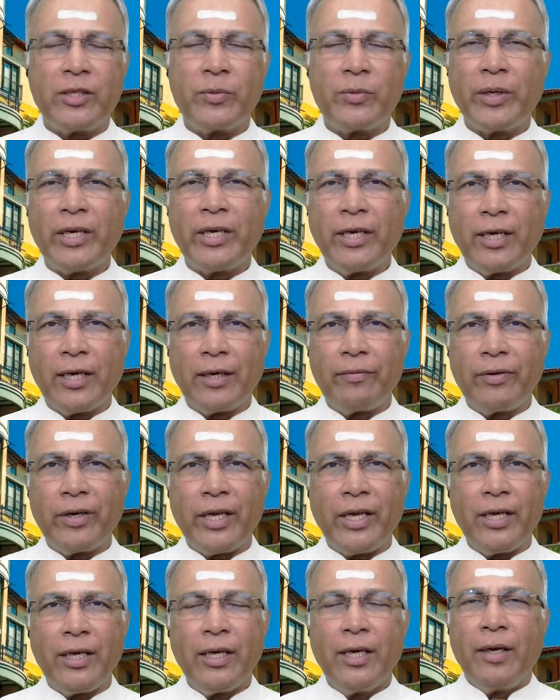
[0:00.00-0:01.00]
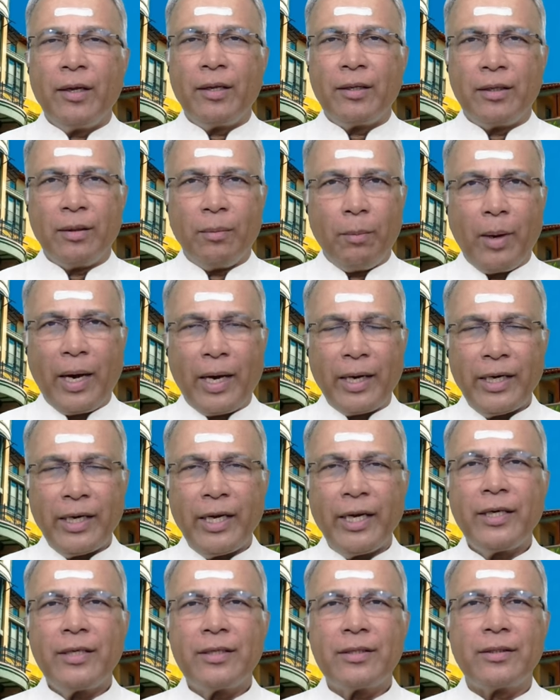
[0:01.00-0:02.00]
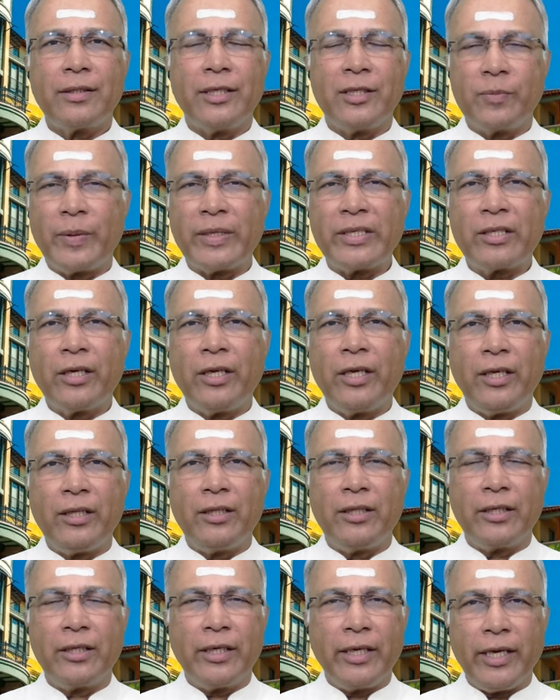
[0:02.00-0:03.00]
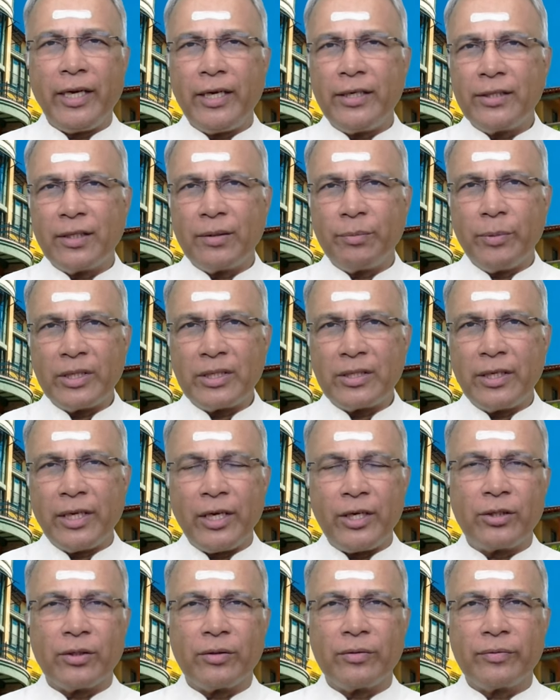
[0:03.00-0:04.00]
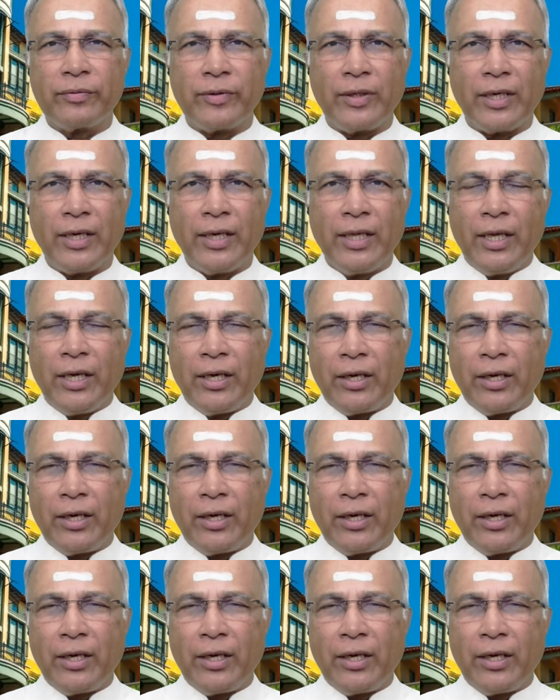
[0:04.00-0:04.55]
He's been covering the markets, especially the deeds and misdeeds of uh,